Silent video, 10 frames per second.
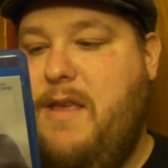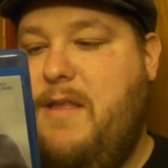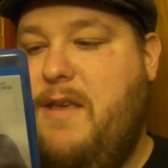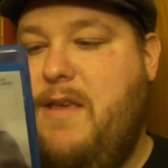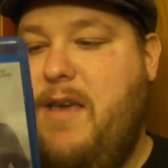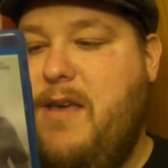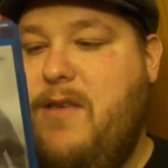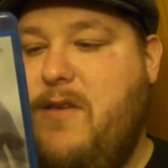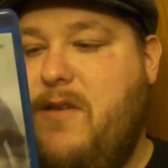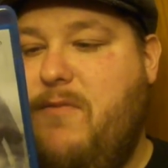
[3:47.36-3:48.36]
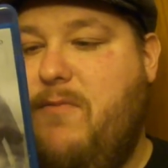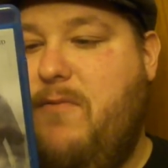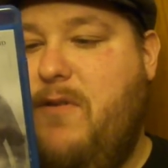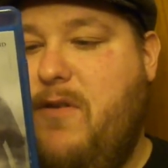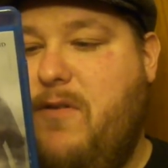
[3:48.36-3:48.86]
th yeah, this is
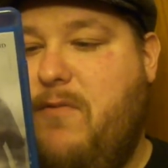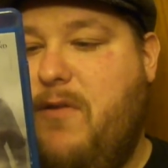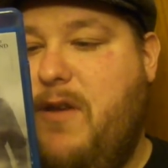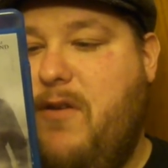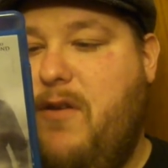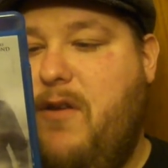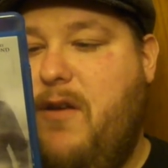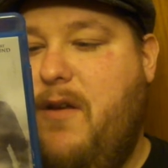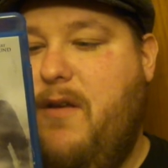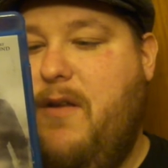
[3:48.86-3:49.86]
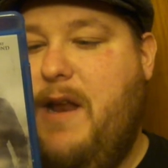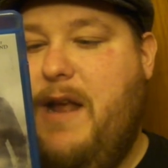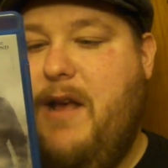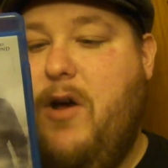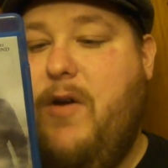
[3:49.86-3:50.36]
this is really good. It
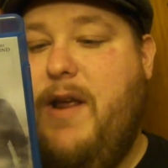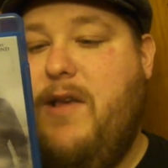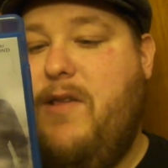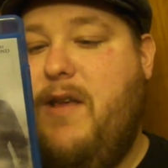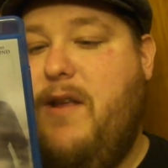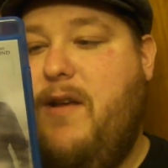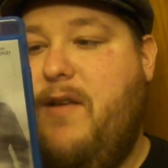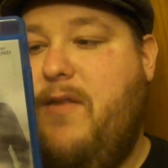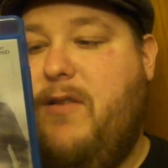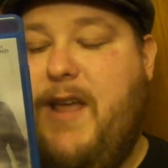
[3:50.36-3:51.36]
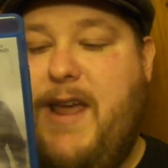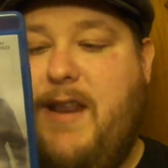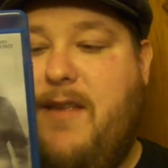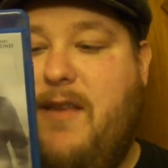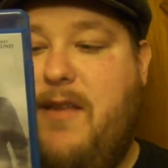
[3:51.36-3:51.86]
ha oh, it has that uh, the
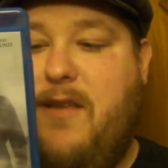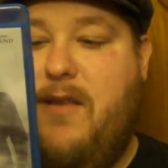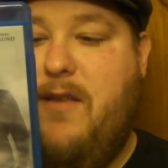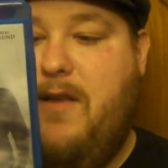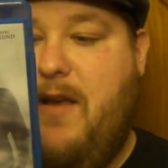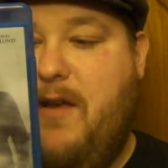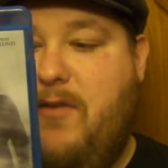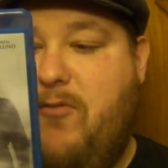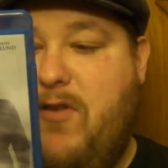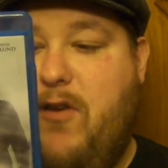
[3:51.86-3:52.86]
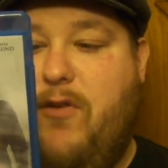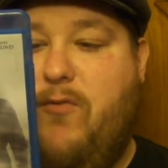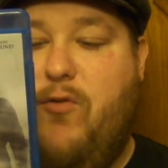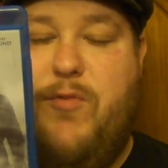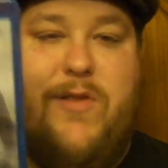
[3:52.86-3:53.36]
late Zelda
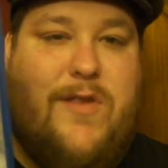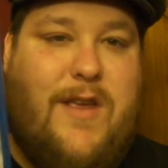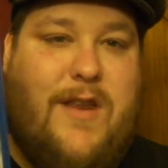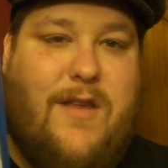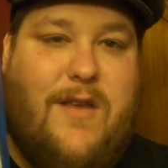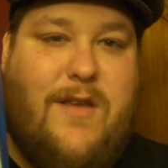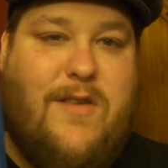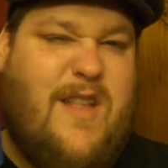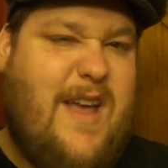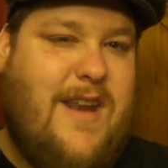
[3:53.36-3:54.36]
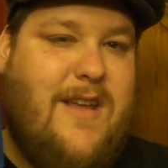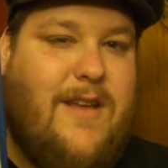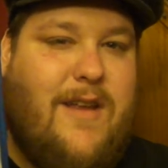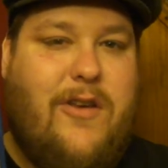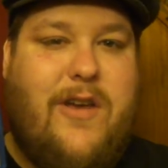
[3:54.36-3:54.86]
Rubinstein. Stein?
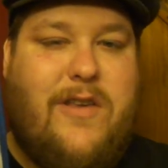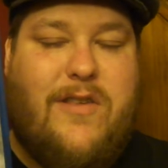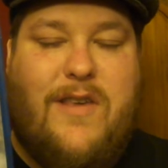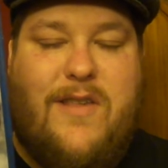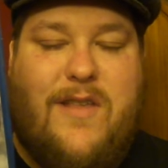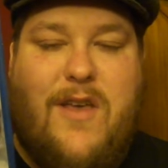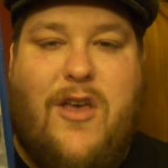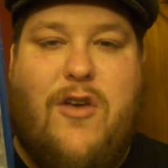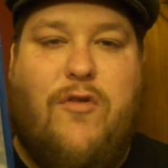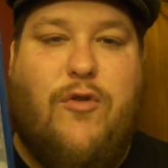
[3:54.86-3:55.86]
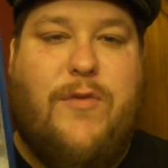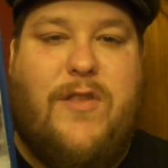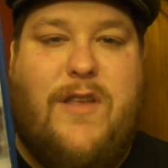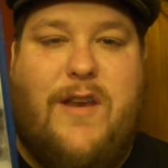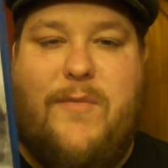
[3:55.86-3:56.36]
I don't know how you say
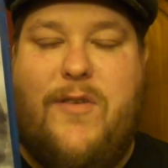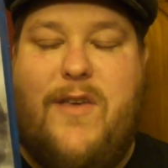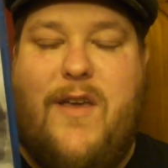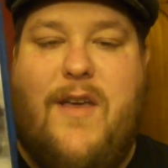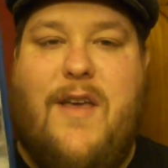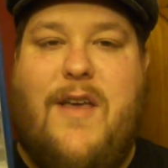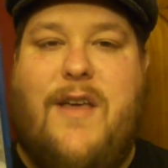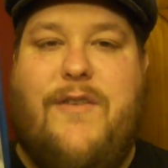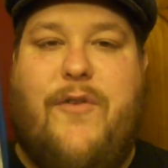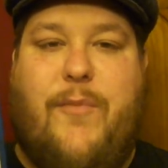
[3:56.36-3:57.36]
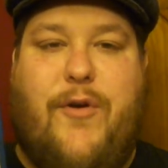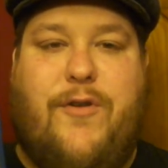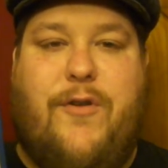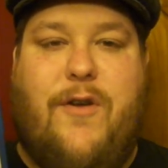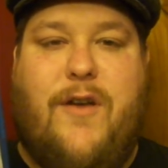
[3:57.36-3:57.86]
Rubinstein. I'm gonna say from
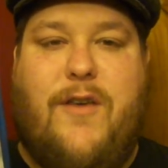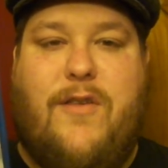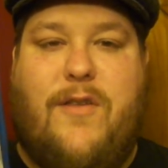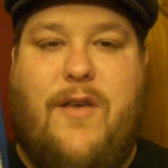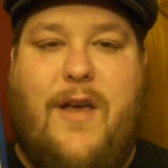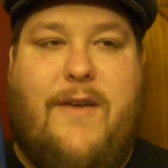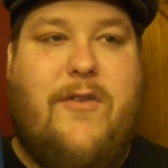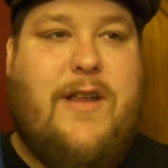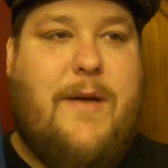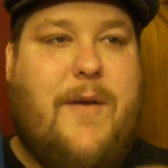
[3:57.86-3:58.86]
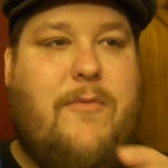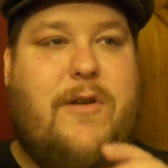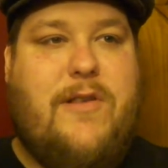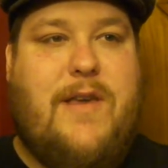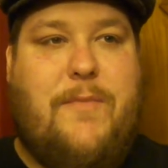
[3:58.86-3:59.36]
Poltergeist. Every time I
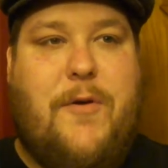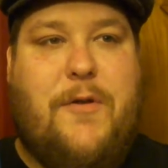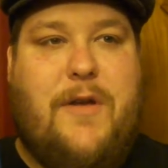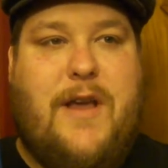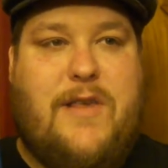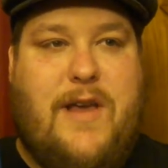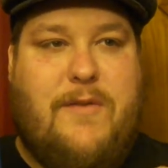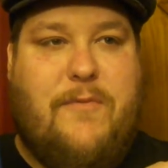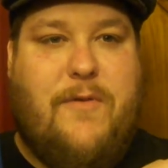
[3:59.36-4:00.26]
want to say Poltergeist, I